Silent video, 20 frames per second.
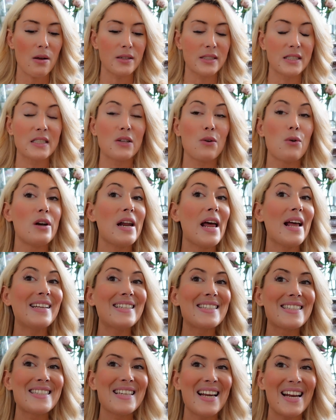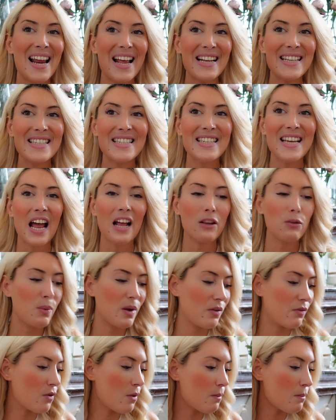So let's start
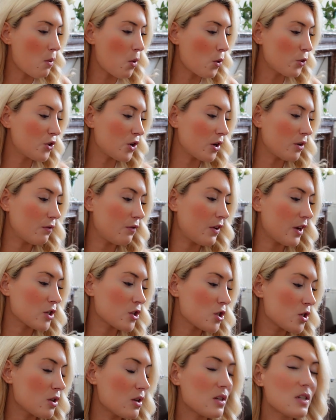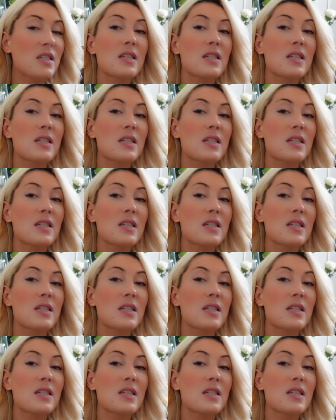with the modern version.